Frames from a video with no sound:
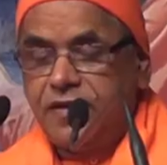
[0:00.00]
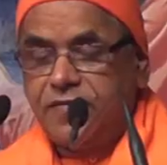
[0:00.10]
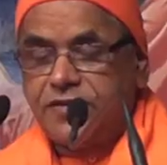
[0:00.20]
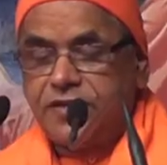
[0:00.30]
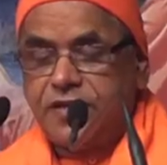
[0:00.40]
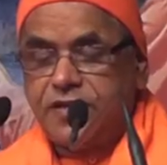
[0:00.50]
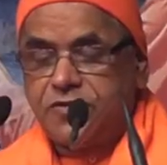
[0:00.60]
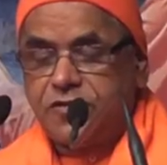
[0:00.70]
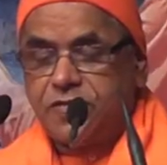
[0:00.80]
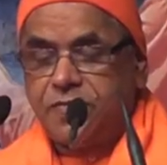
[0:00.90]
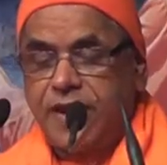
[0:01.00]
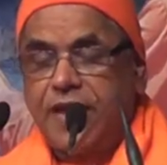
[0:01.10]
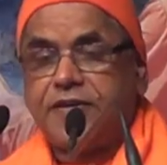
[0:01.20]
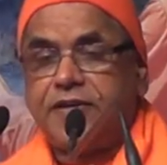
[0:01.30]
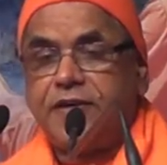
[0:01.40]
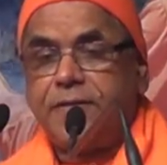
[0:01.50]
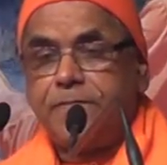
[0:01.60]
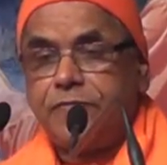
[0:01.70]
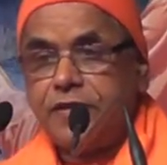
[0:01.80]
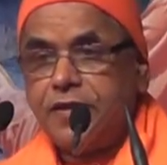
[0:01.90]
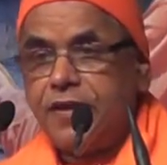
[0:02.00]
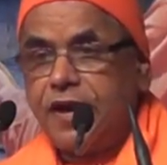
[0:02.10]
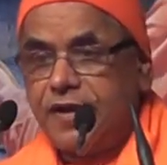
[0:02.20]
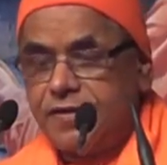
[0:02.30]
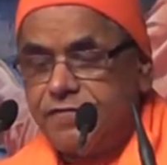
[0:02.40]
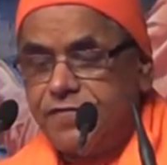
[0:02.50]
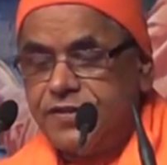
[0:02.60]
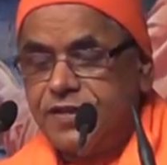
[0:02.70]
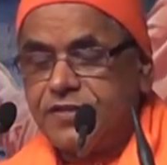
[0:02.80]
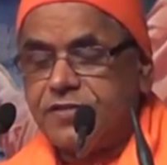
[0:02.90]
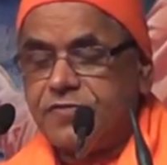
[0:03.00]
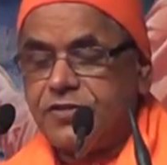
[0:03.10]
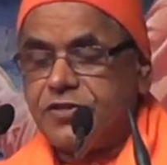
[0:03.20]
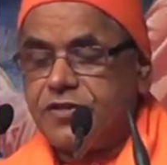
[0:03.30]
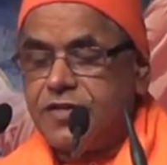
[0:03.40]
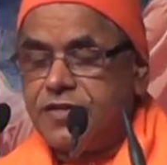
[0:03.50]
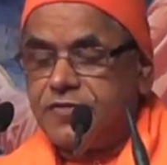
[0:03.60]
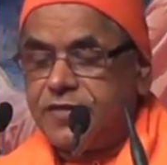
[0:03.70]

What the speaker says: which deals with matter, and physics, which deals